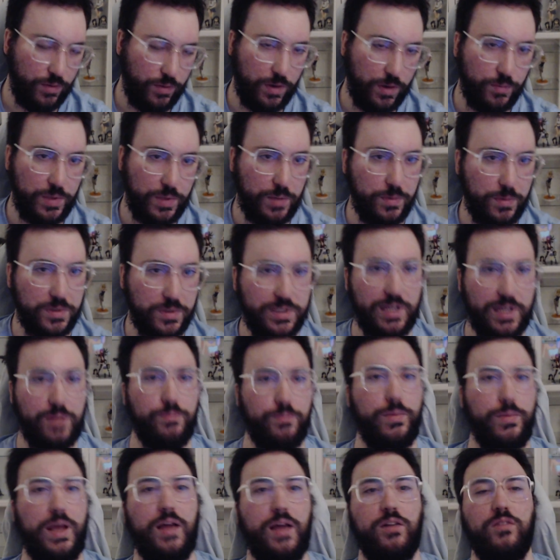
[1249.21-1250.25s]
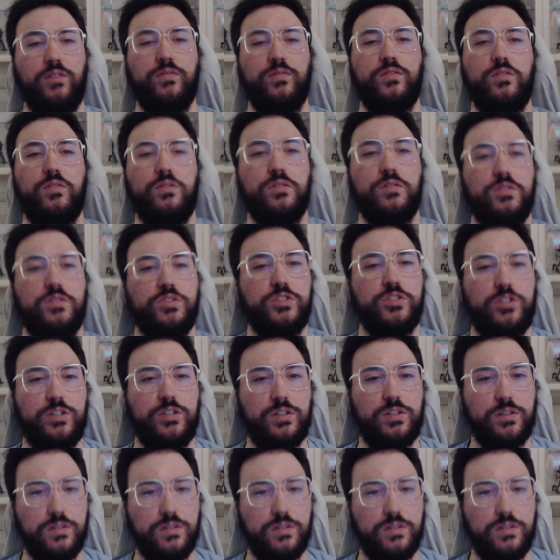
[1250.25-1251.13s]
when people say man of culture?